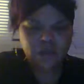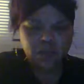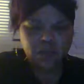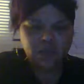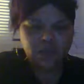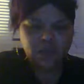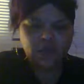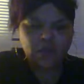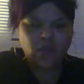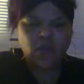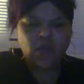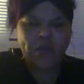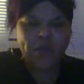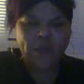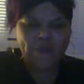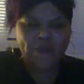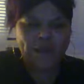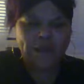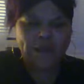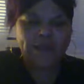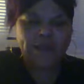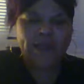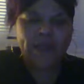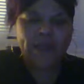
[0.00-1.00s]
The week
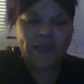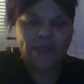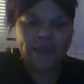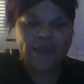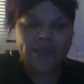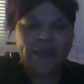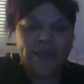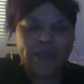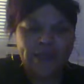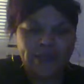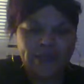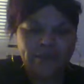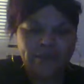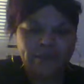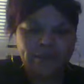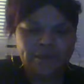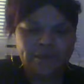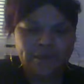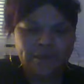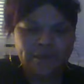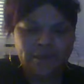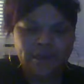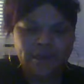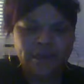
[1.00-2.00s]
my dad died,
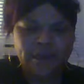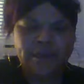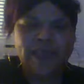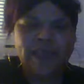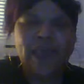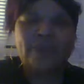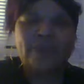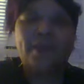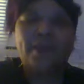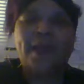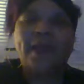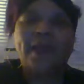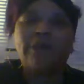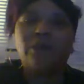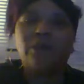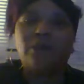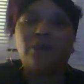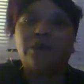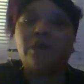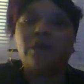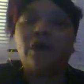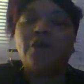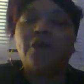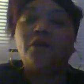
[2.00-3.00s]
the tap lights
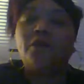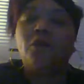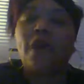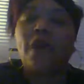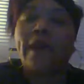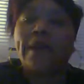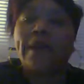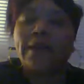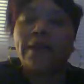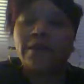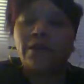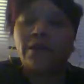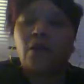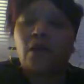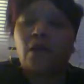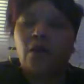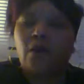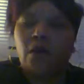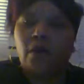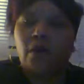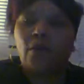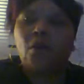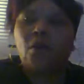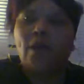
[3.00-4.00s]
went off white,
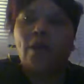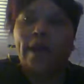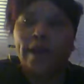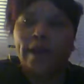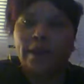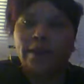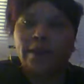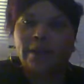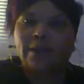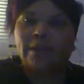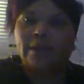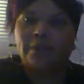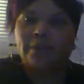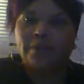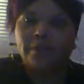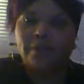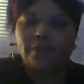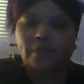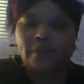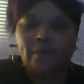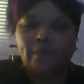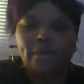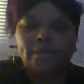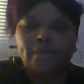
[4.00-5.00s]
all white.
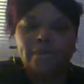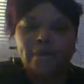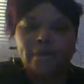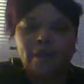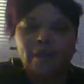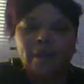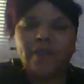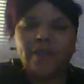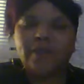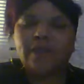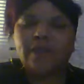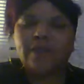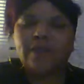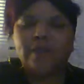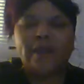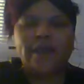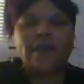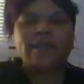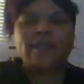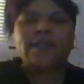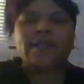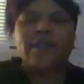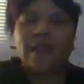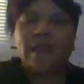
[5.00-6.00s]
I guess it's
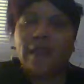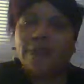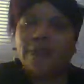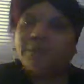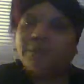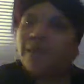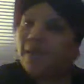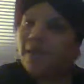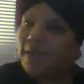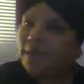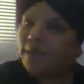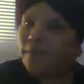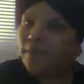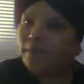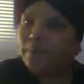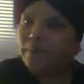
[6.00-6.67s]
like it's time.